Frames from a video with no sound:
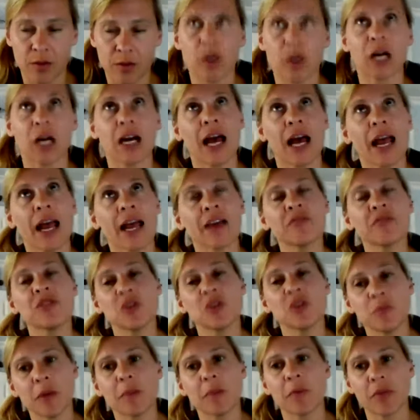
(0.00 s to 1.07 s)
I have two
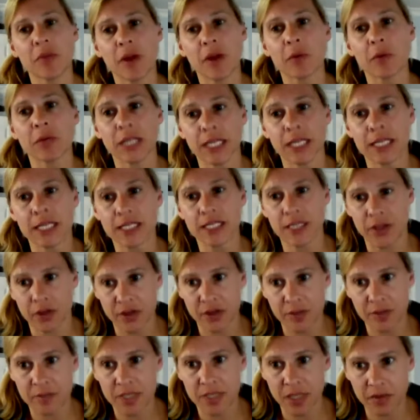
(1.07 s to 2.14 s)
people that would consider
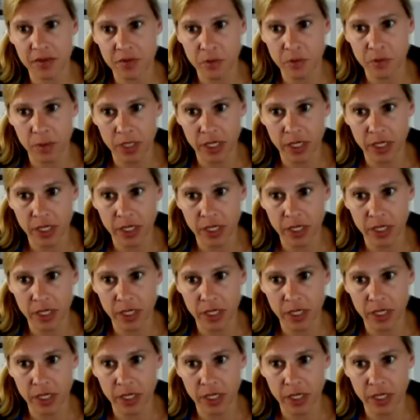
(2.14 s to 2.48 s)
themselves working